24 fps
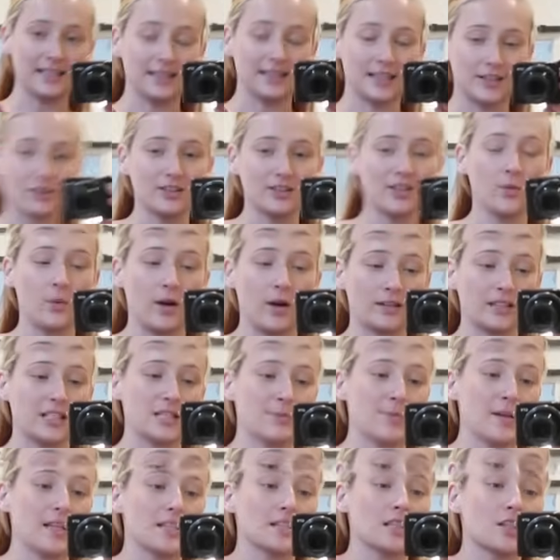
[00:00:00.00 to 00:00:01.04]
I literally wear these
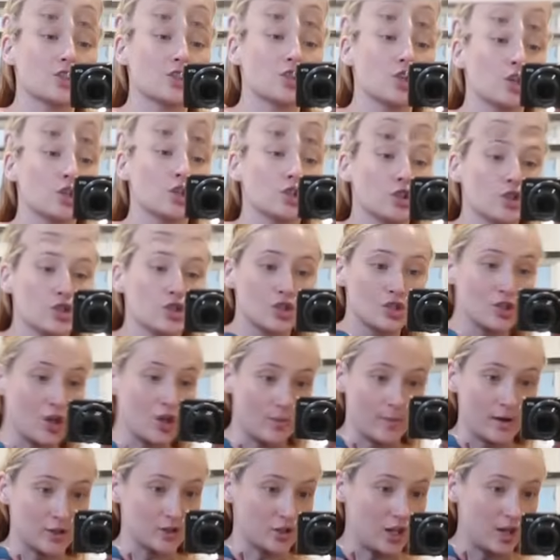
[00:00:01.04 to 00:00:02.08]
pieces so
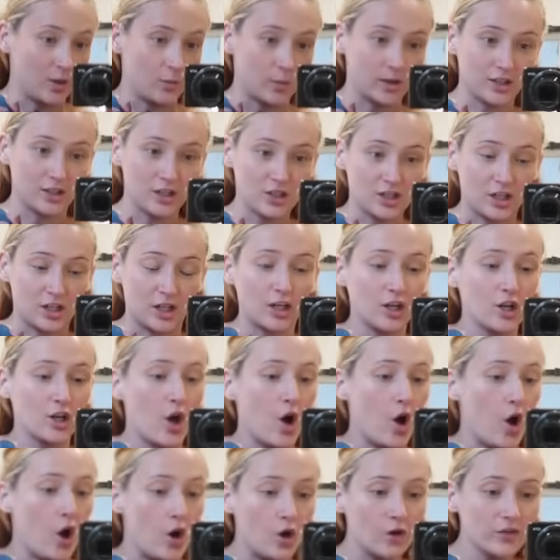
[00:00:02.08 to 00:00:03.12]
much. I wear the skirt
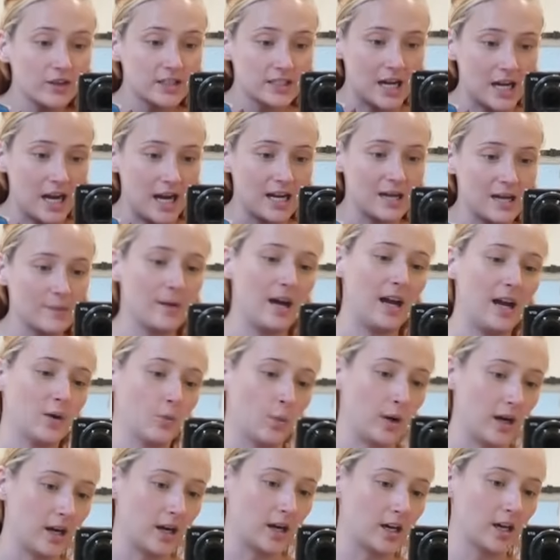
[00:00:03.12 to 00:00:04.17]
all the time. I
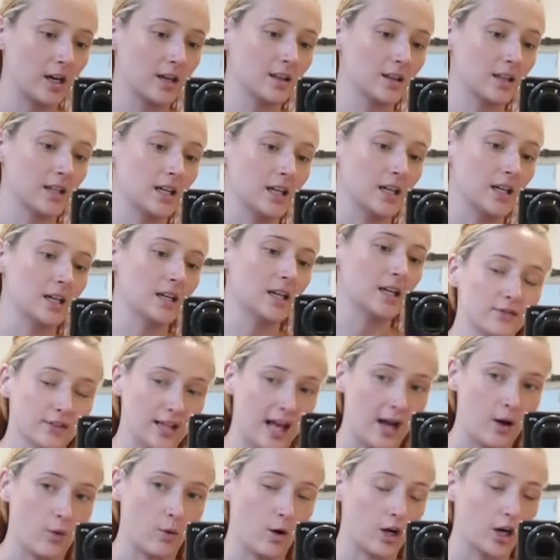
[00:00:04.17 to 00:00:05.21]
wear the
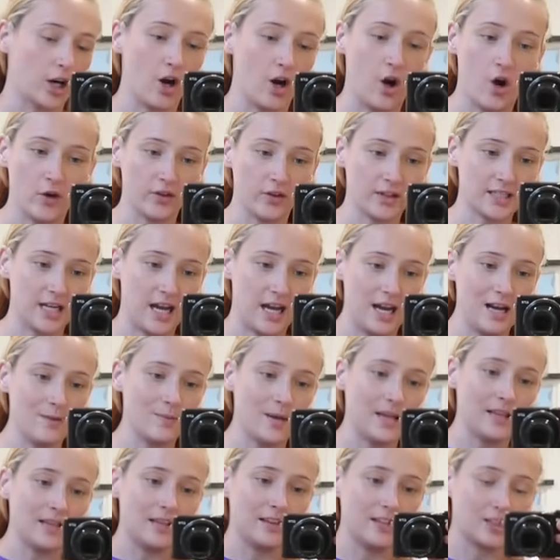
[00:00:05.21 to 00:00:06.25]
flower all the time
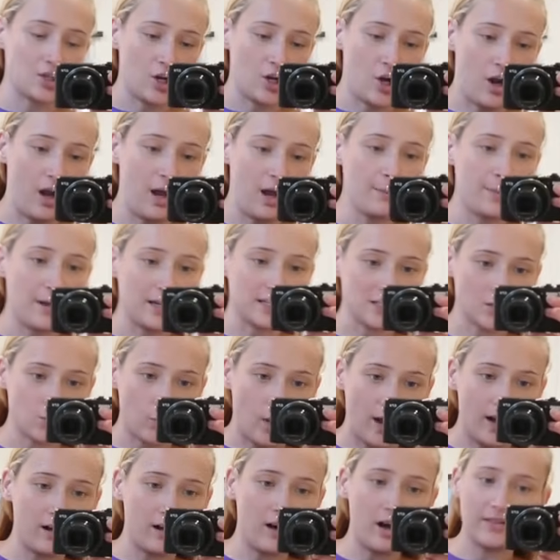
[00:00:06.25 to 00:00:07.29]
and then the top as
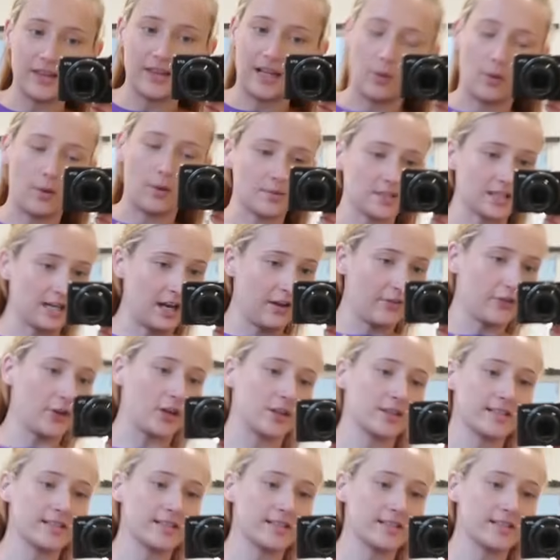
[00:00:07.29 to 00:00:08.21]
well. And then I wear them together,